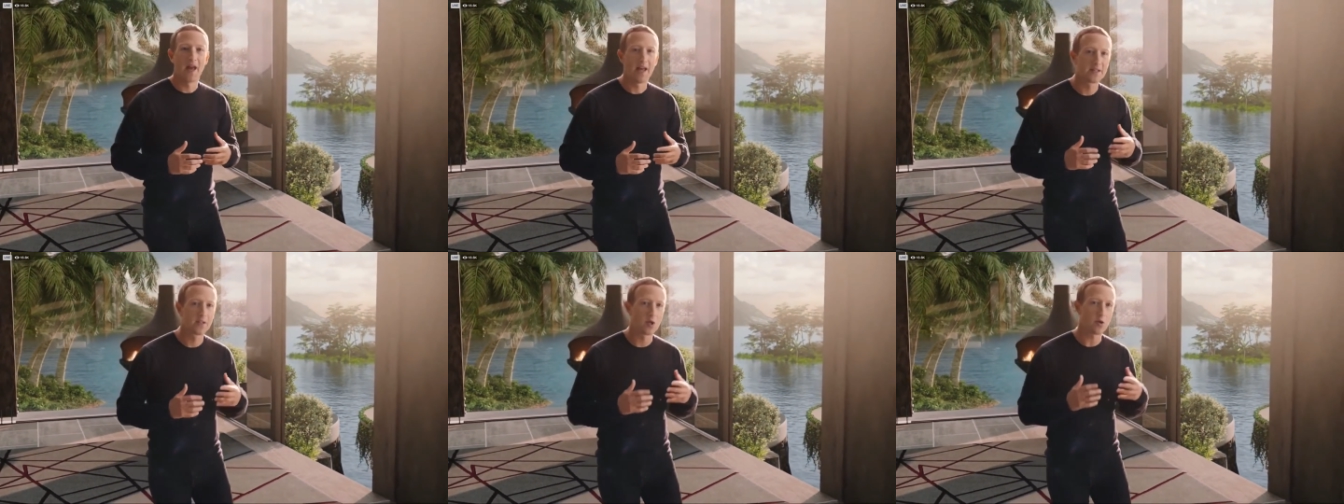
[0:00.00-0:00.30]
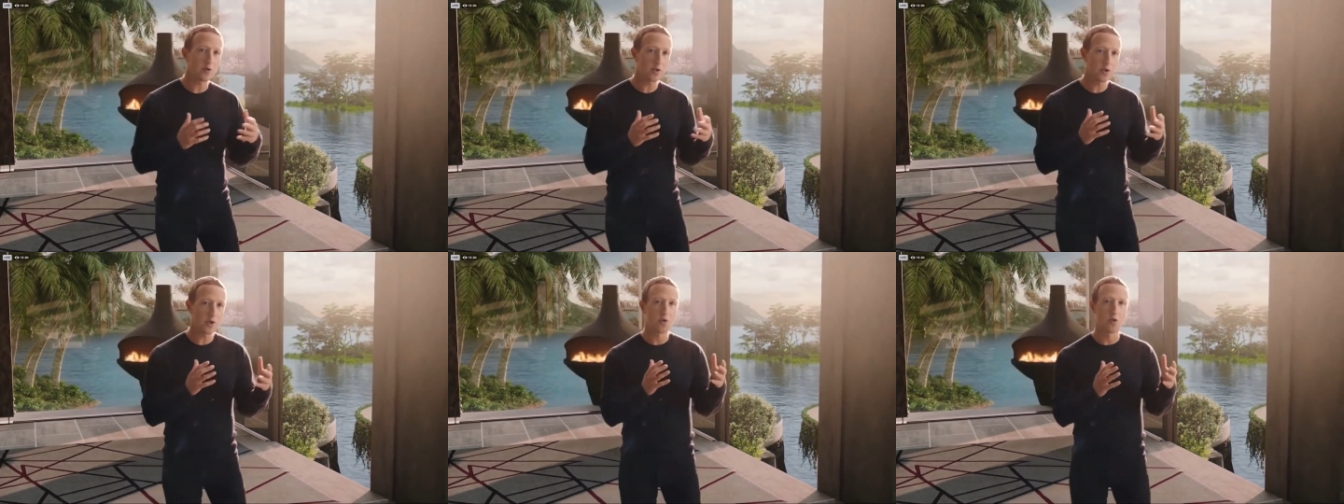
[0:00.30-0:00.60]
It's
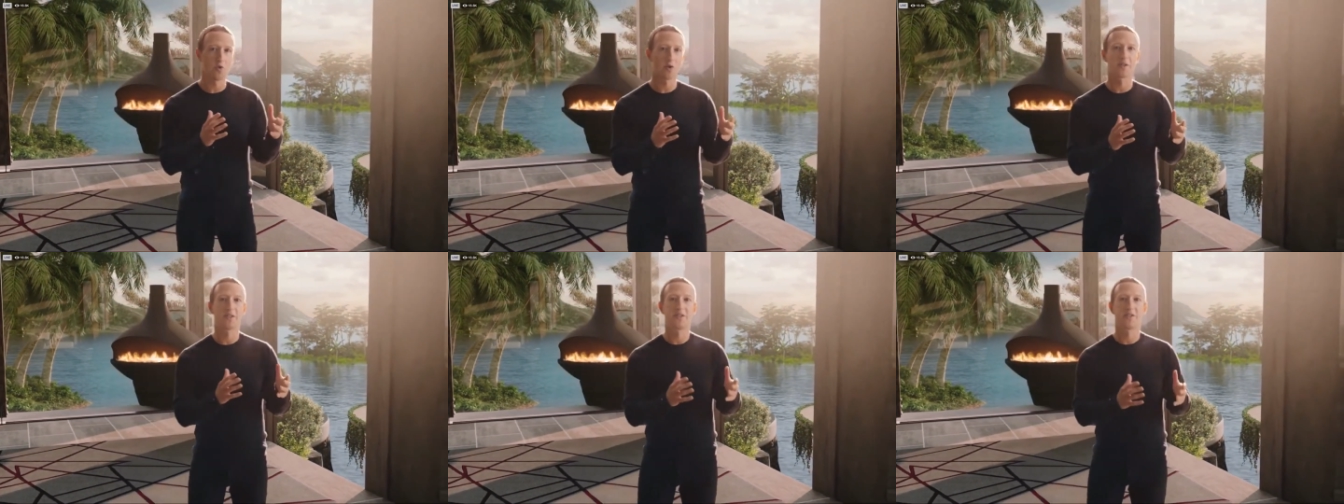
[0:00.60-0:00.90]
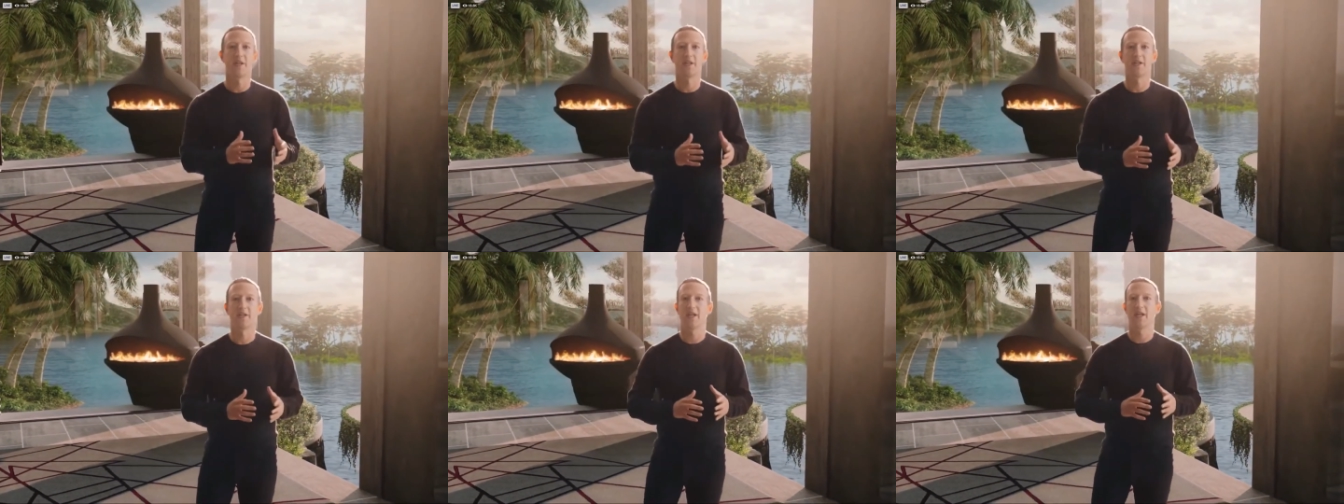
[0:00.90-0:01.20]
also going to
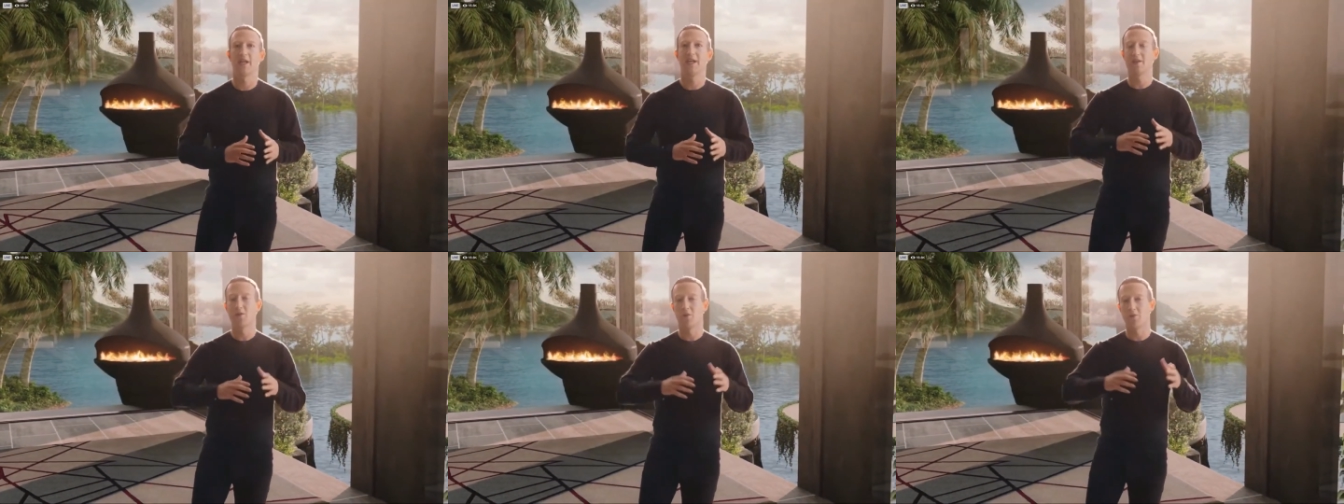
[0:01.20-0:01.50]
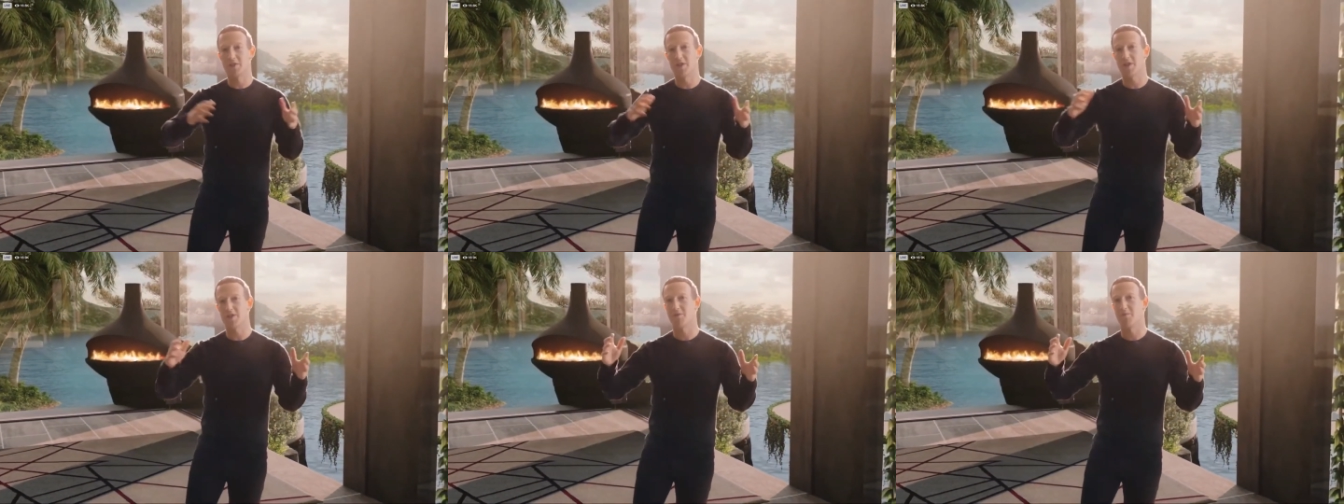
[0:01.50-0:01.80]
take
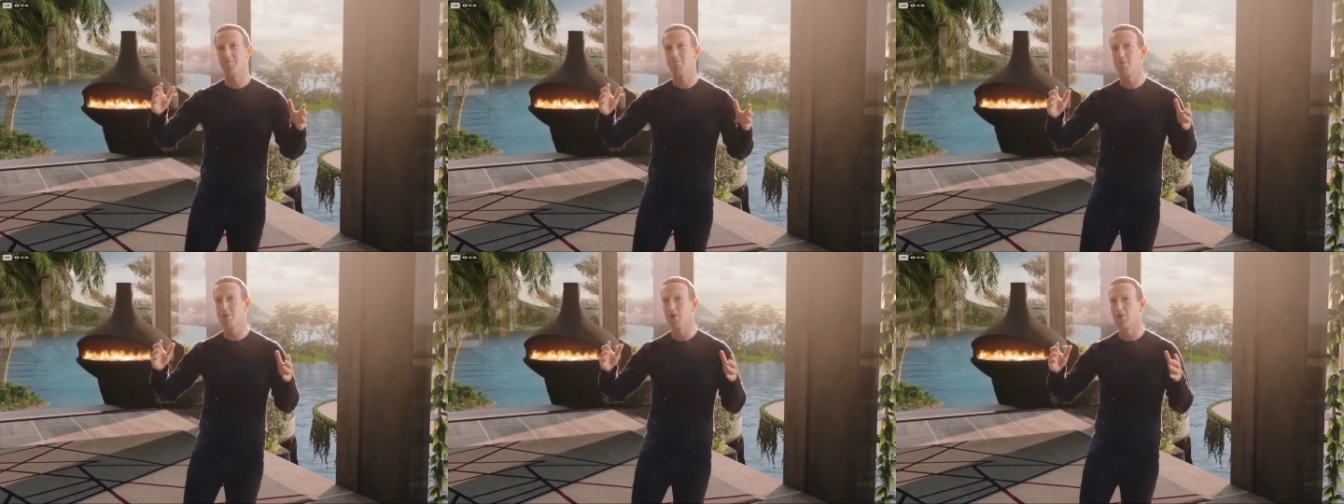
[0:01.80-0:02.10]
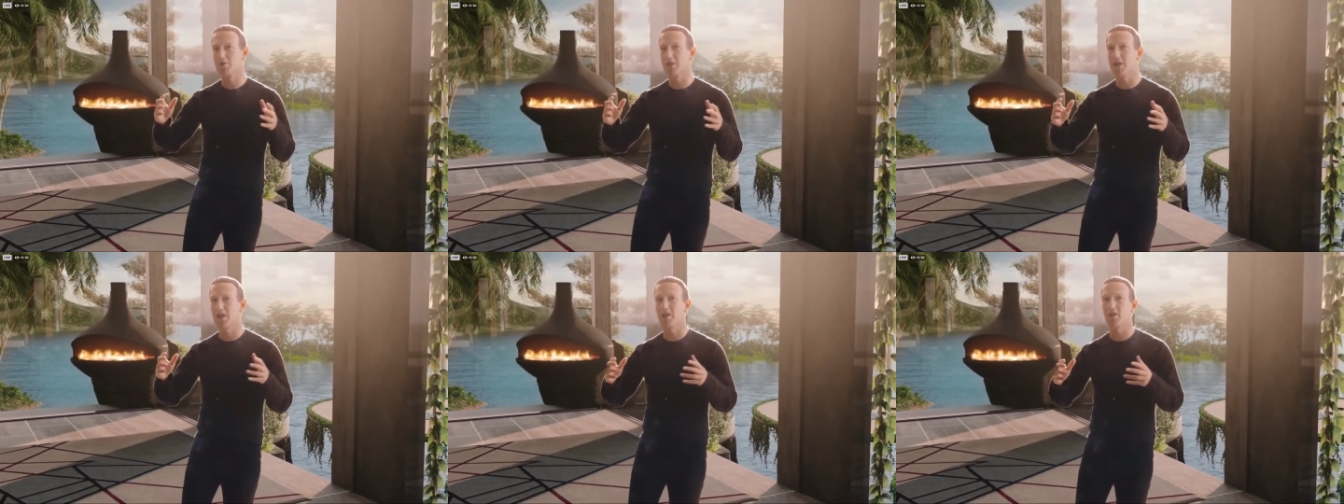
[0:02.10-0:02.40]
ecosystem
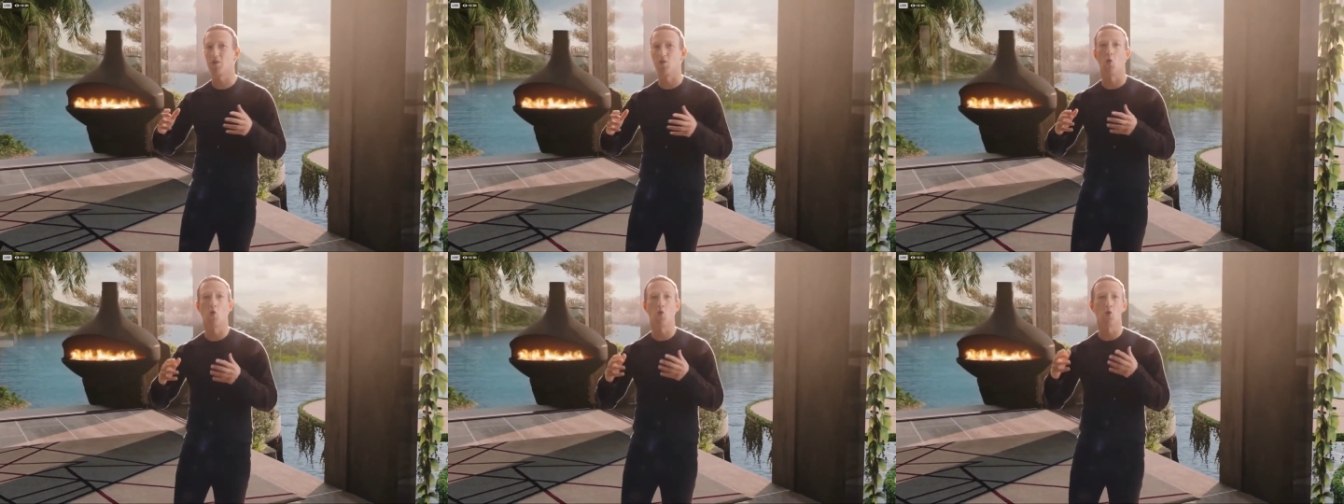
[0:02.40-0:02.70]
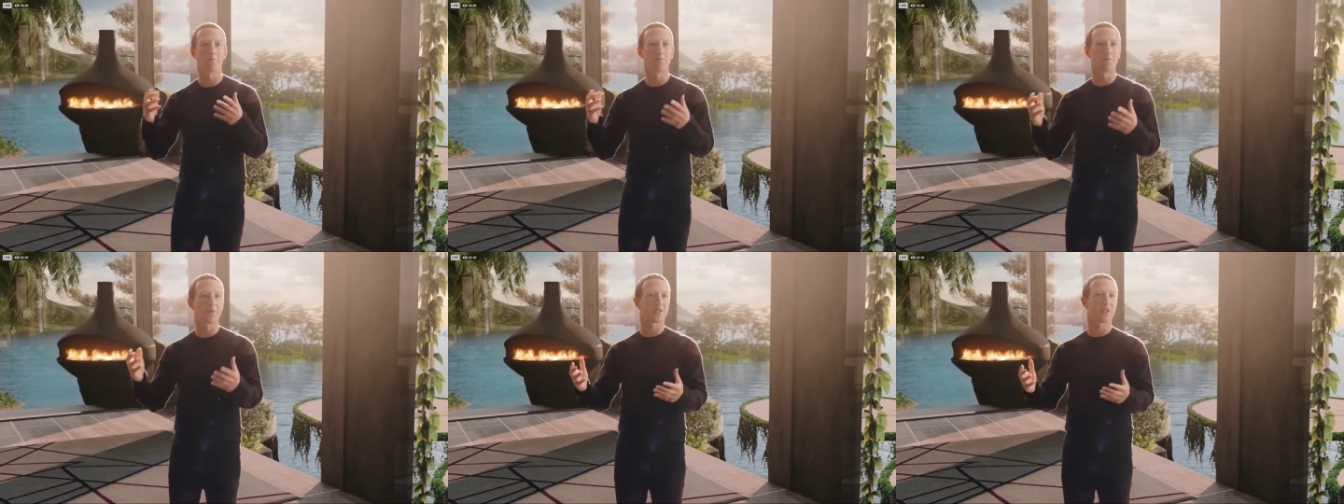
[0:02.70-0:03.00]
building,
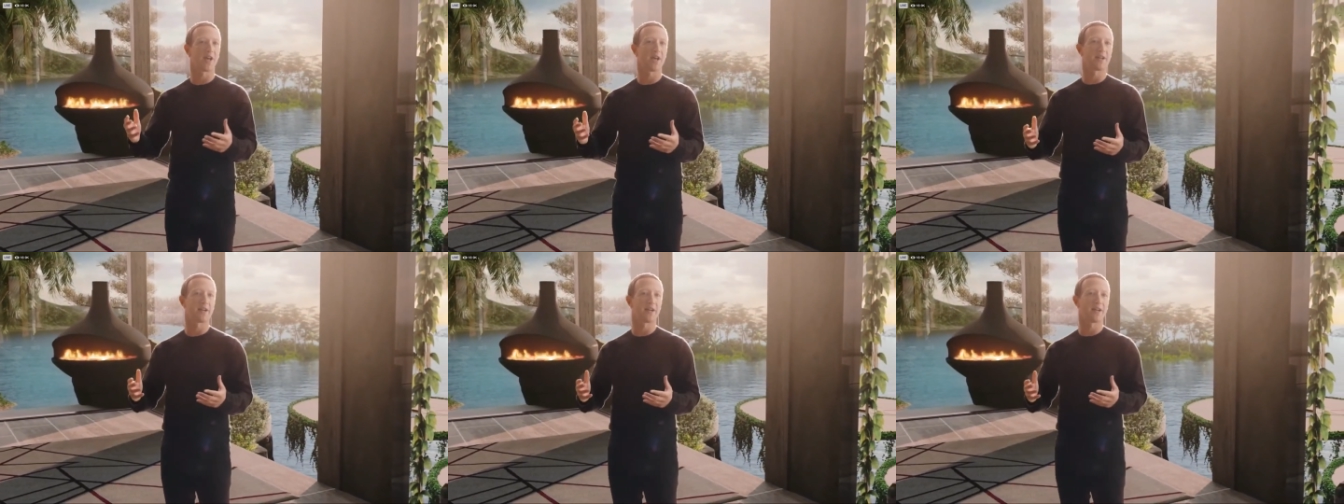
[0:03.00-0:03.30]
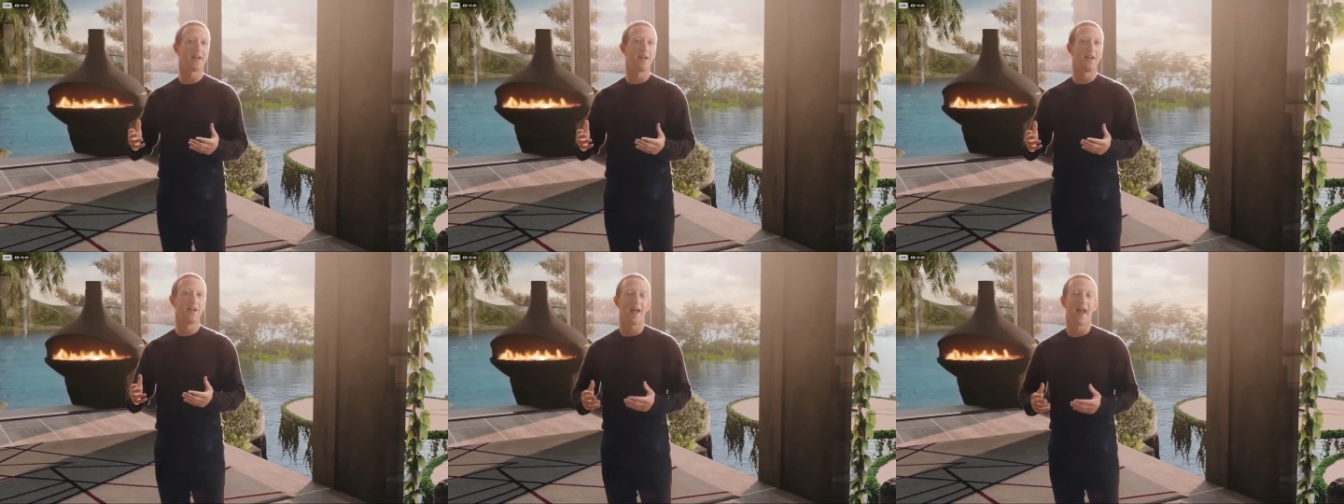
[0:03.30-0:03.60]
norm
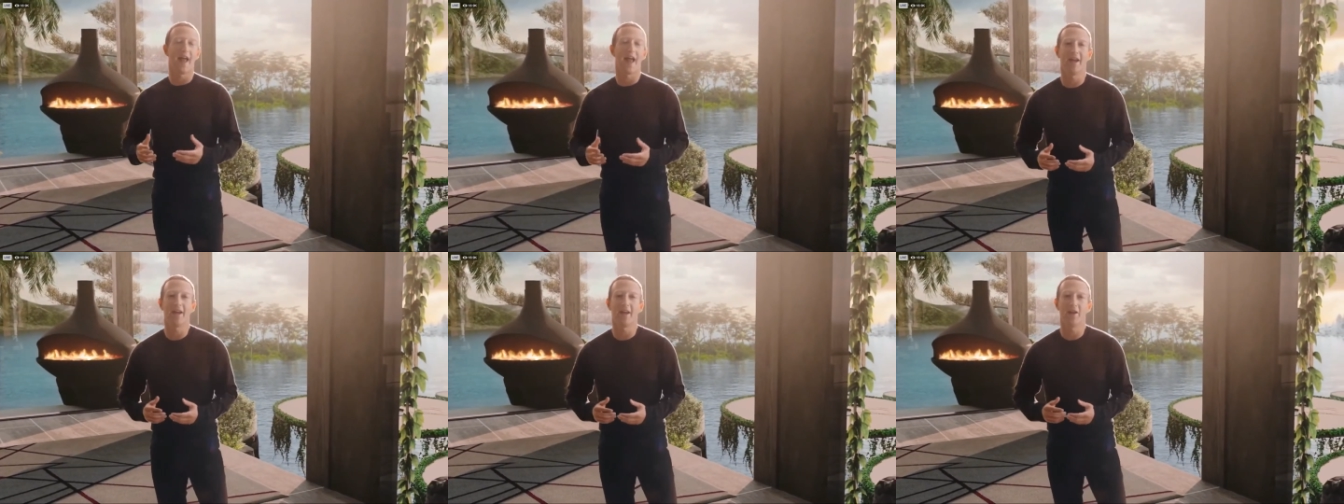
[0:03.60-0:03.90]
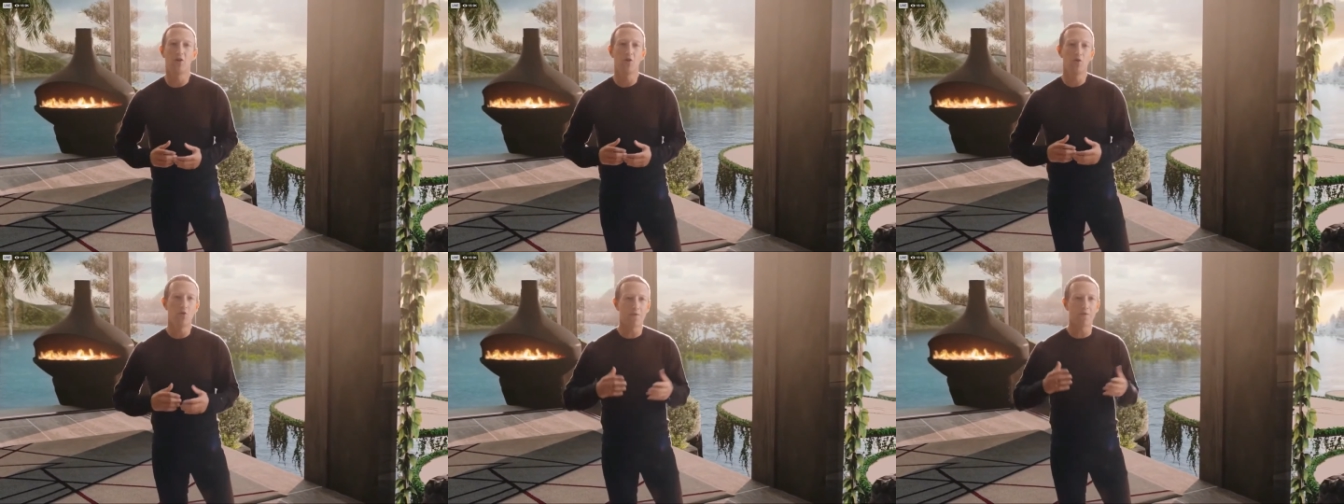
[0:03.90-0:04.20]
setting,
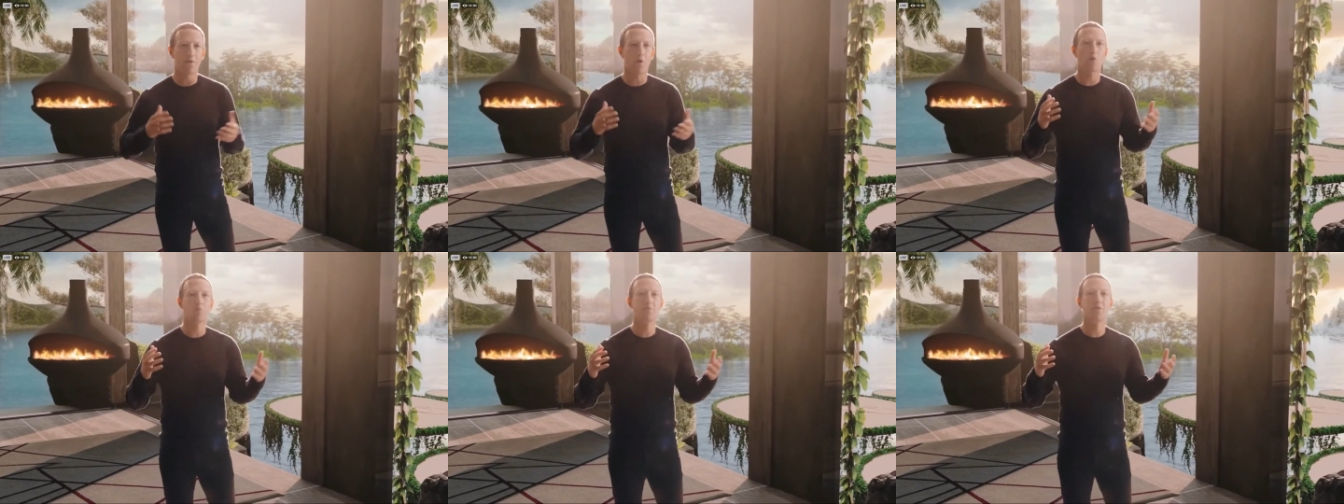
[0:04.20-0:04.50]
and new